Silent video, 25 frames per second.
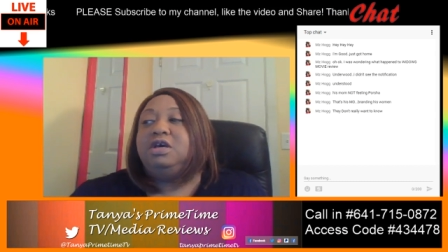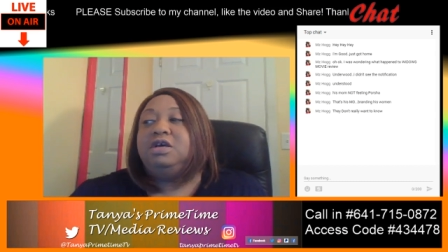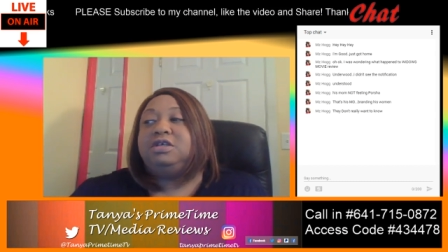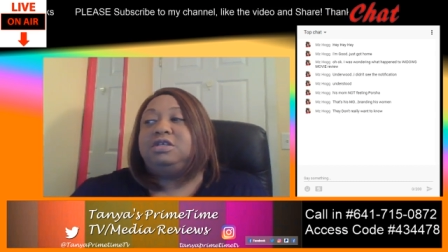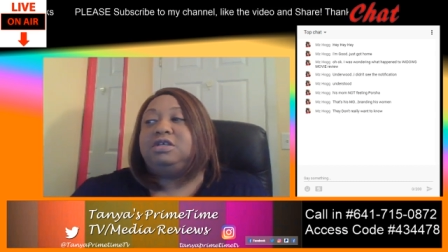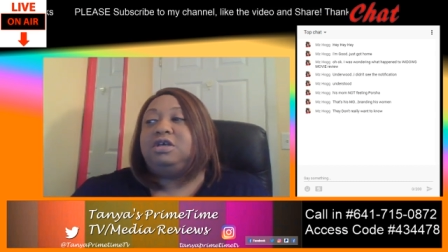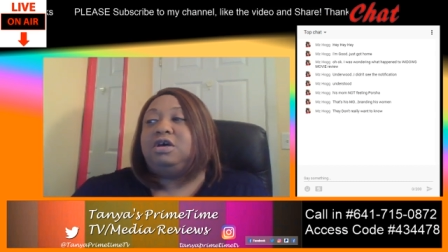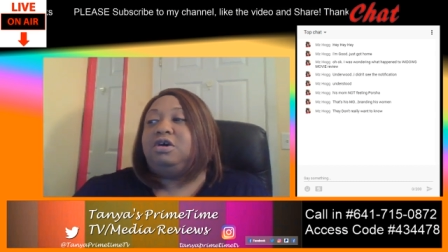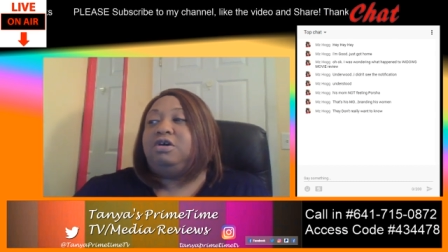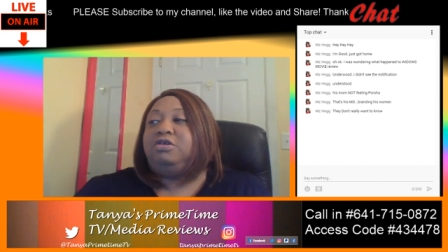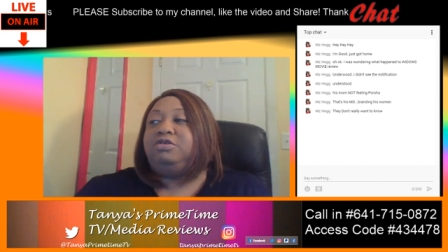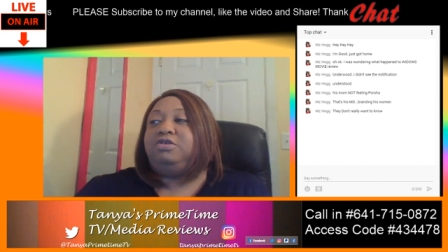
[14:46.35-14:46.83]

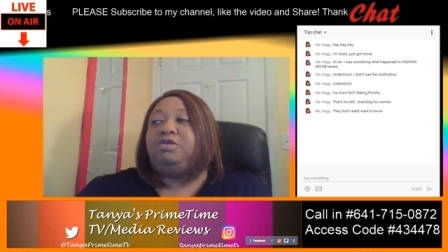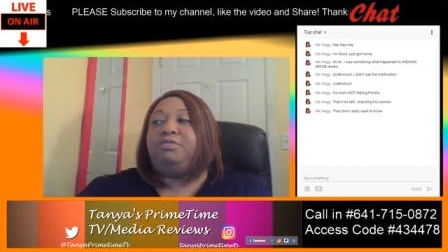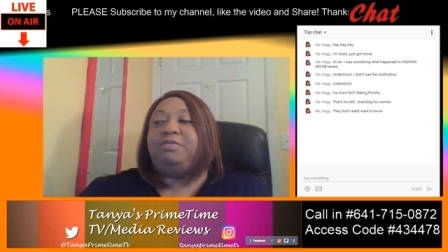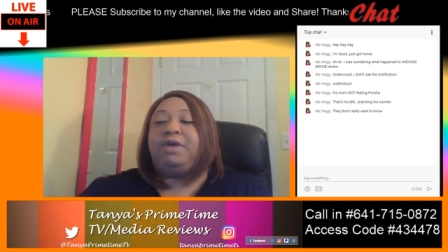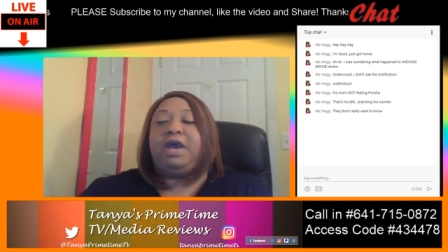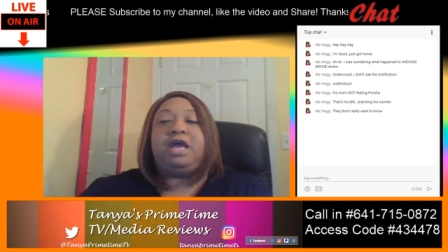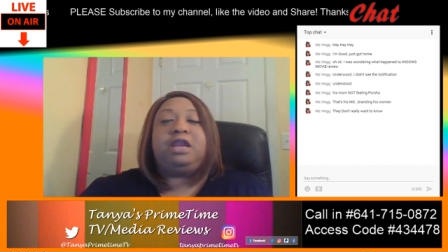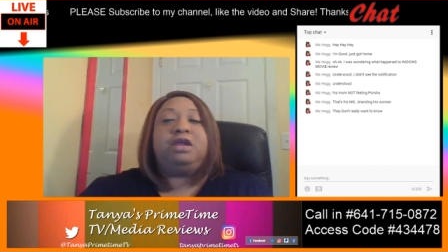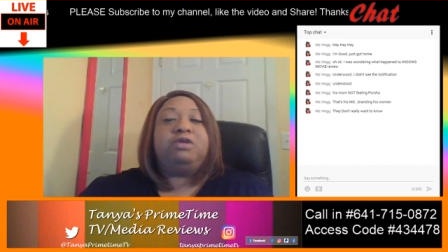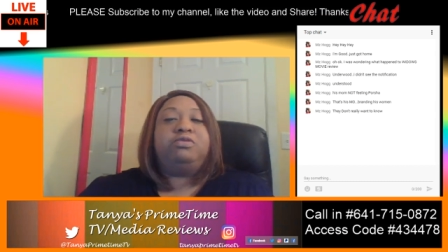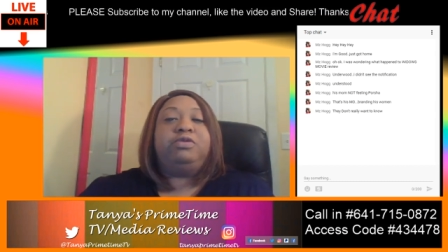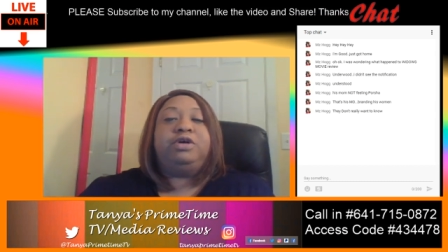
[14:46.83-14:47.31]
So no
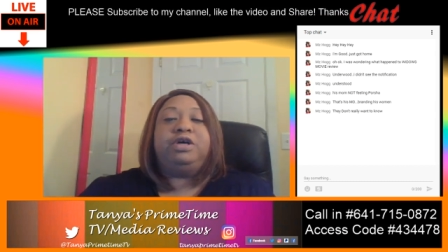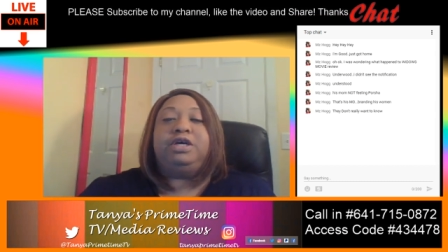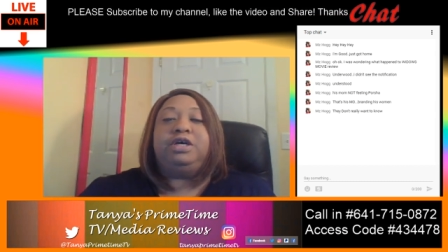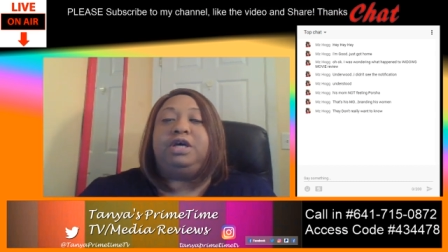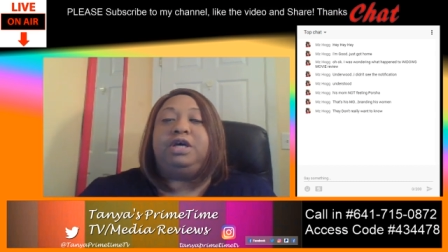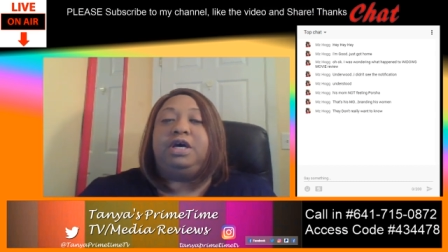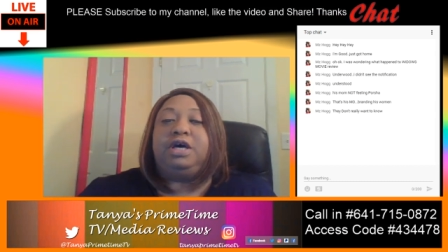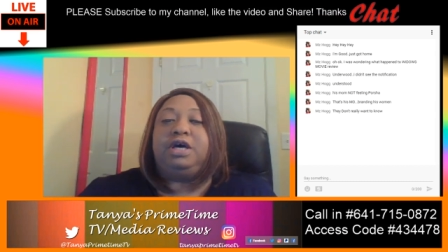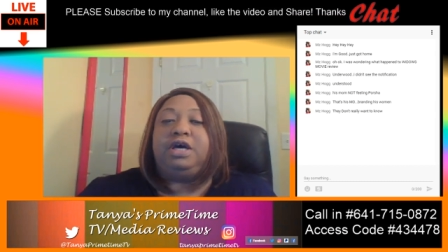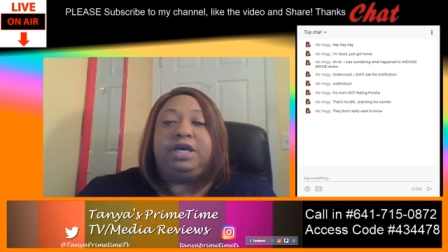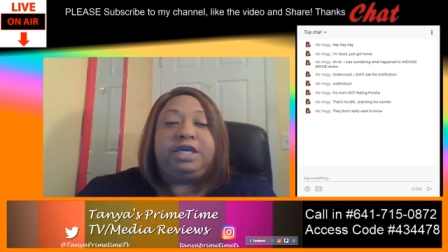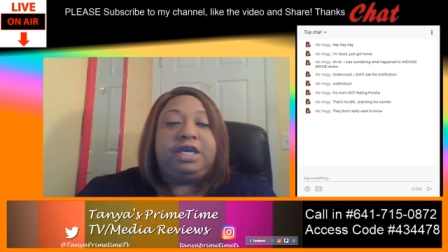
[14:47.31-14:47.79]
matter
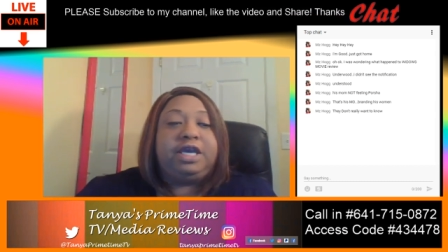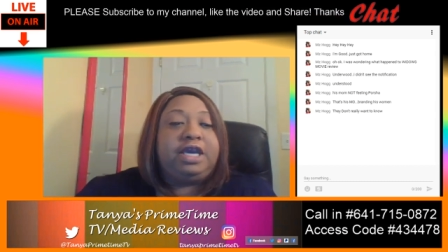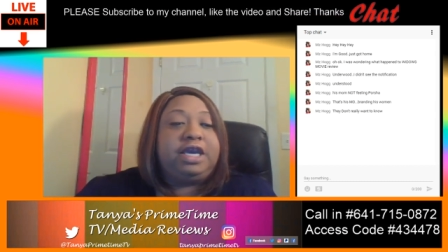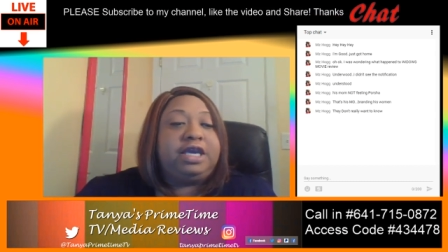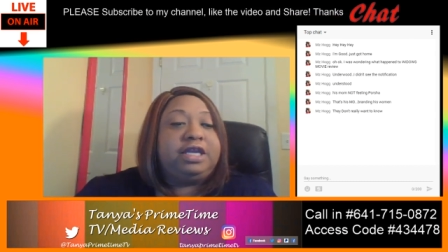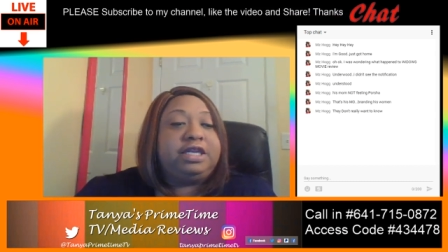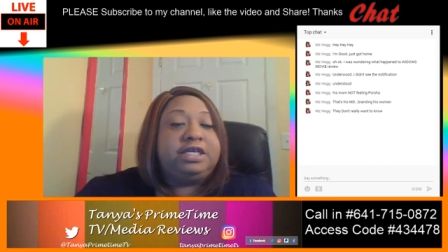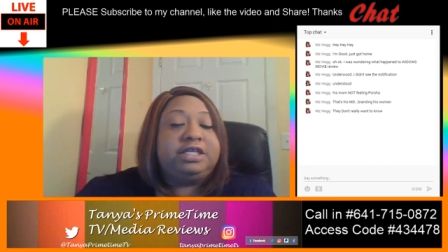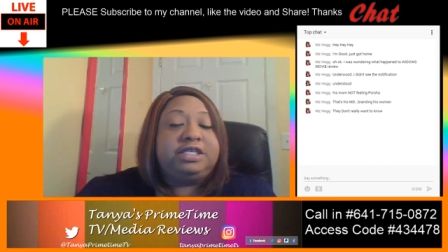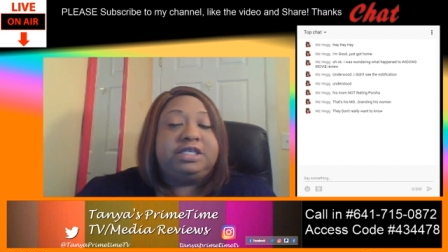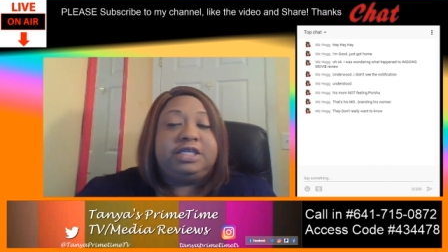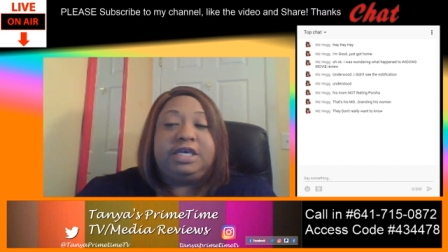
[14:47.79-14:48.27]
what uh,
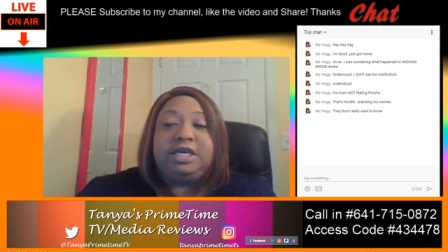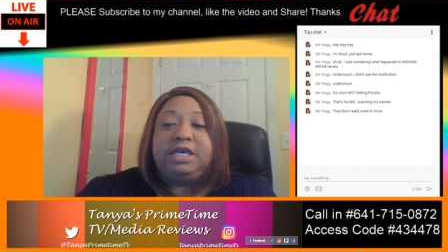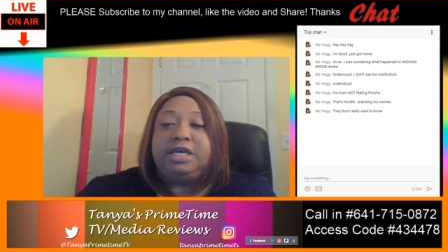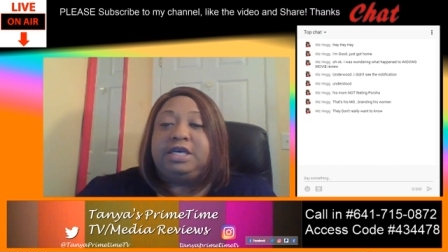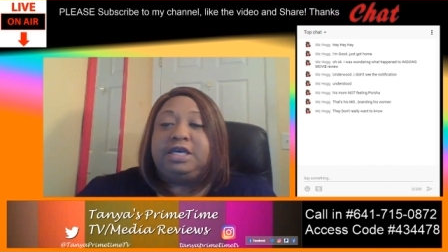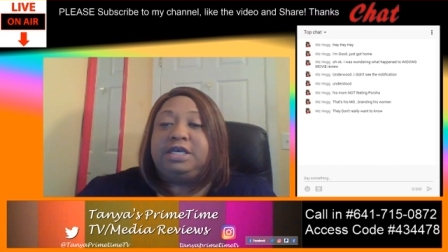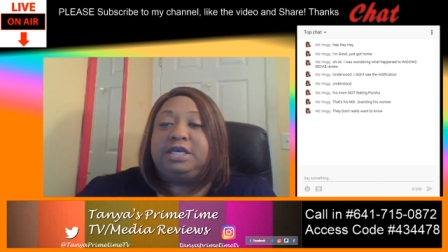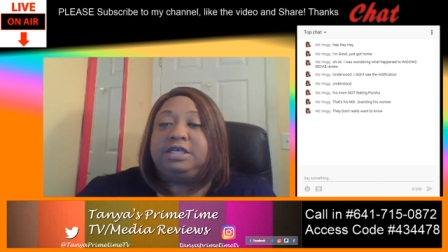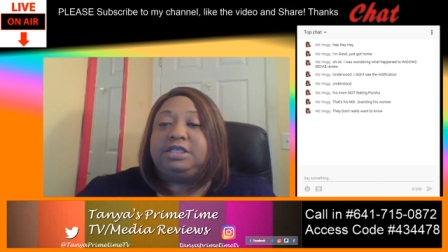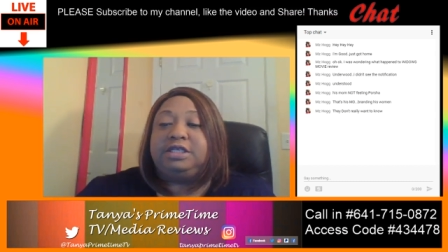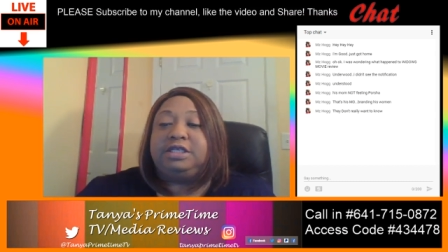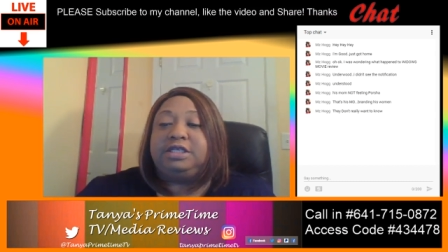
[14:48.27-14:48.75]
Candy says,